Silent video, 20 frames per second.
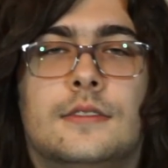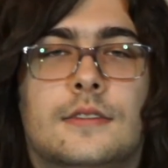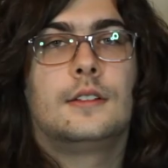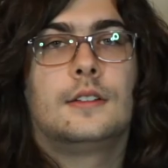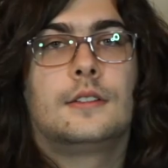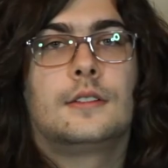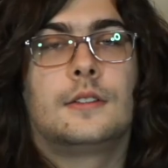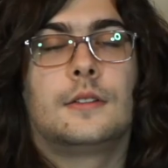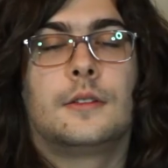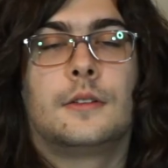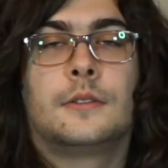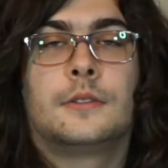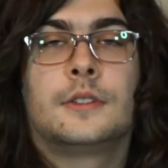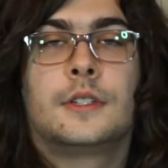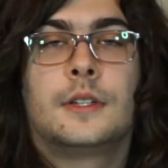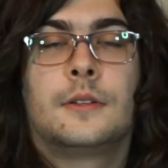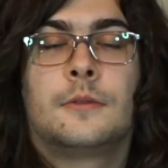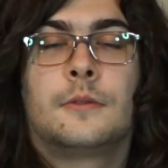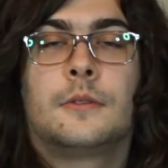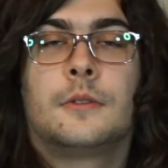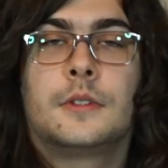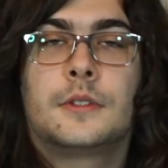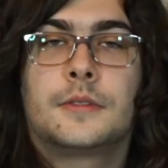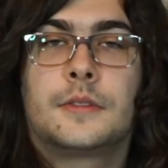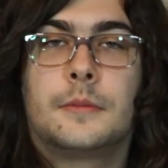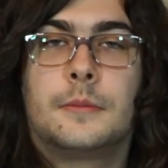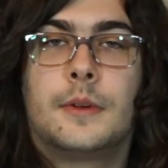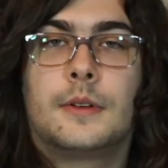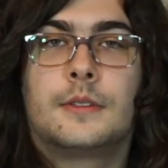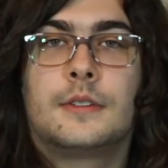So those are the rules
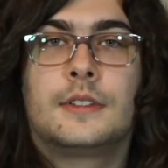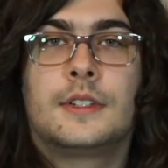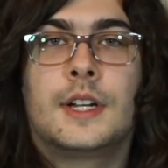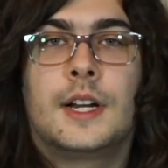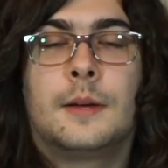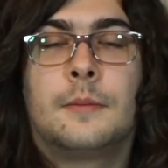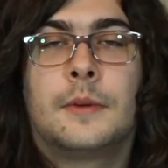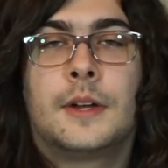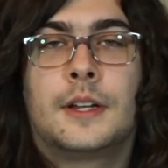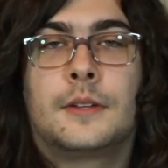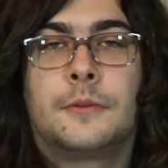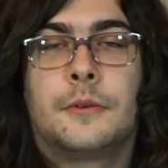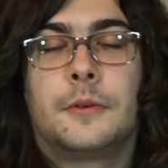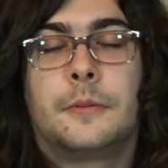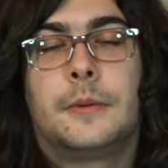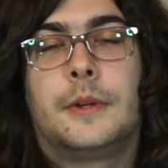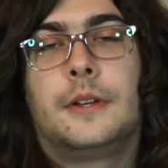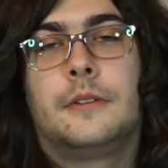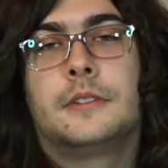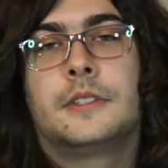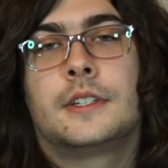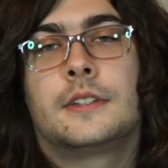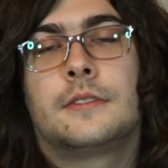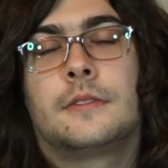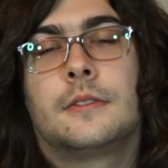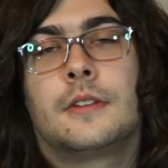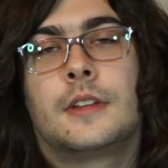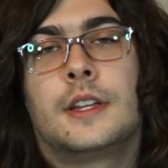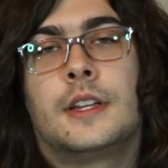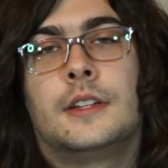for mounted combat we'll be using
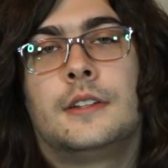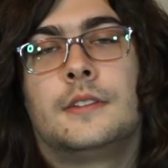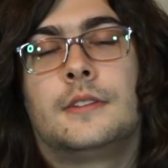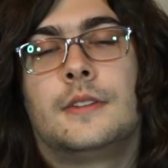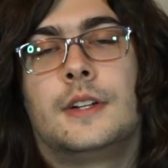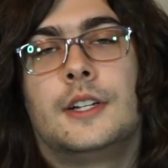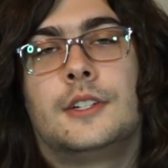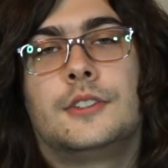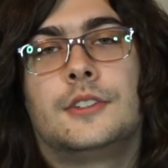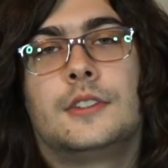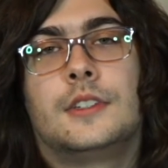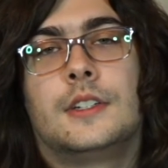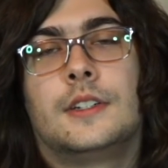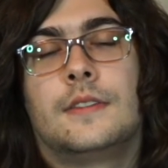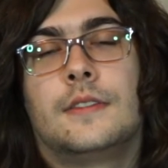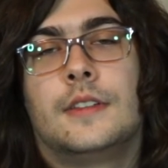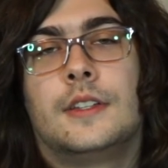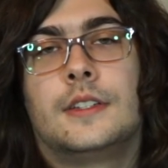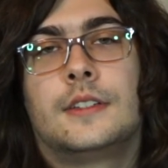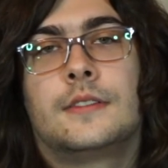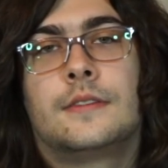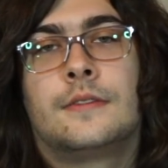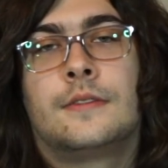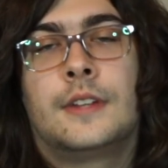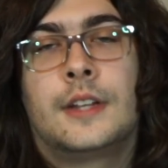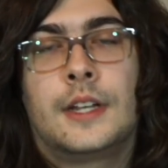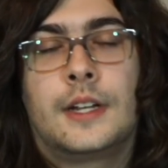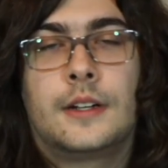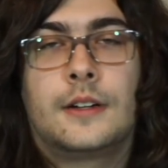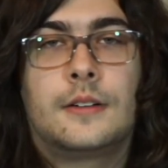for the duration of this
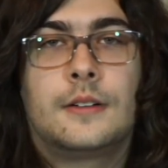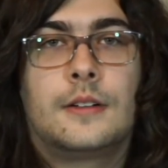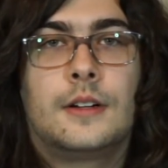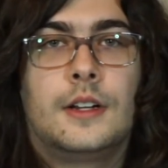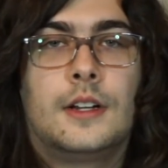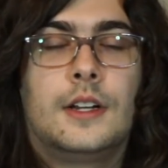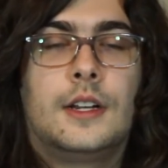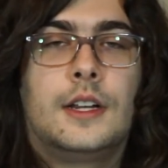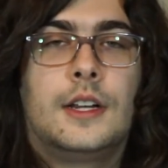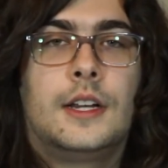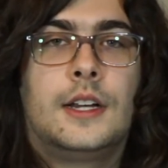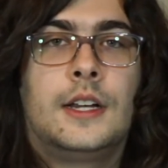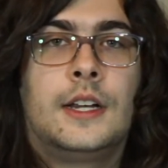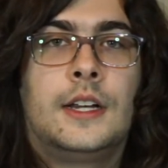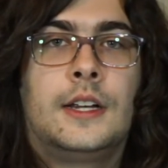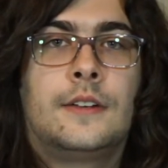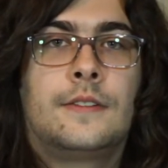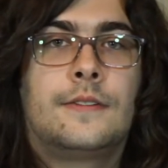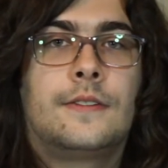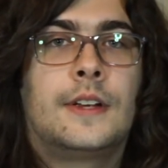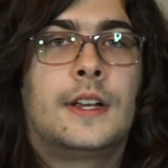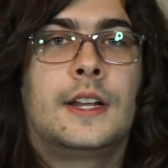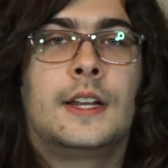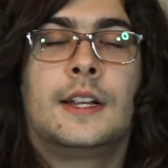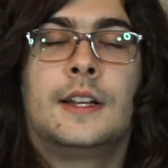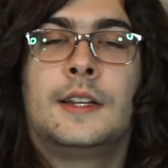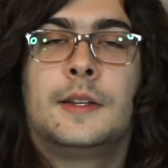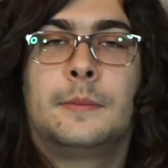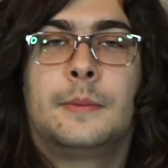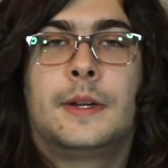video. If
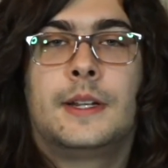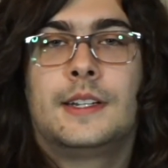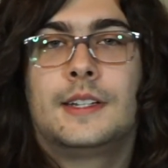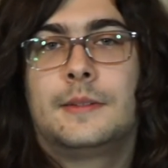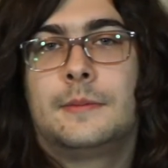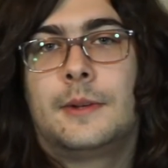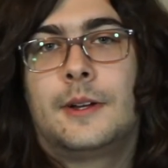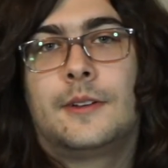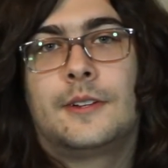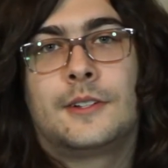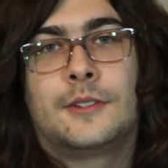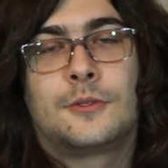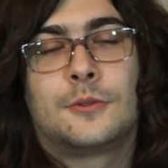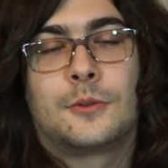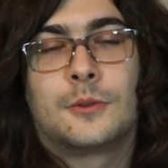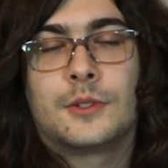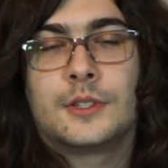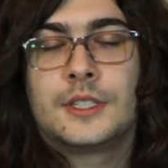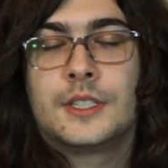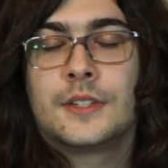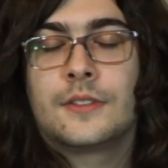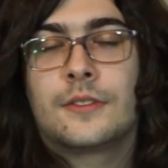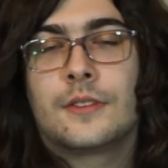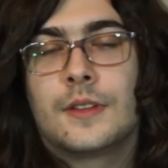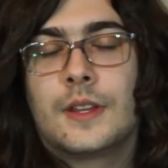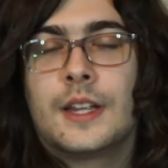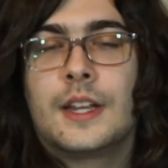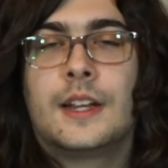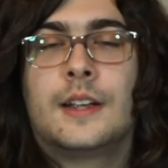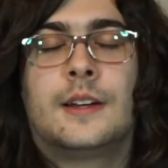an independent mount is ruled
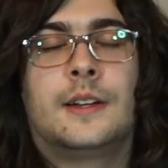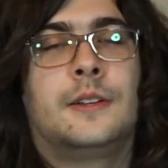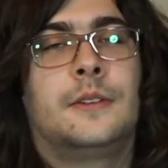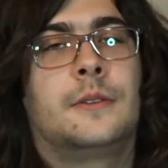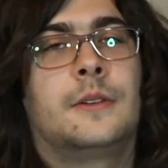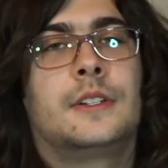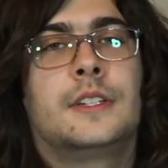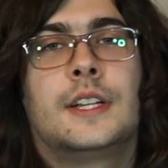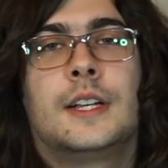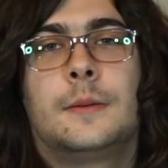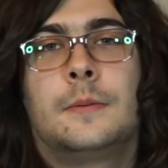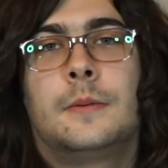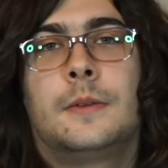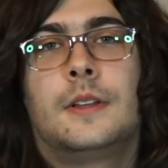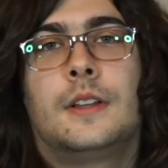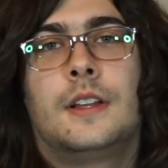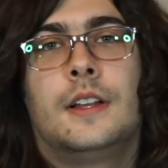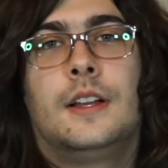differently at your table,